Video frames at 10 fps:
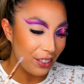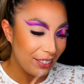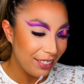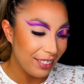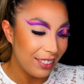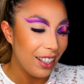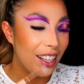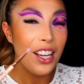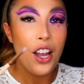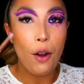Oh,
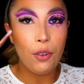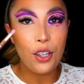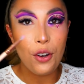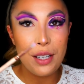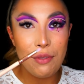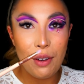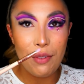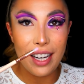I'm going to go in with my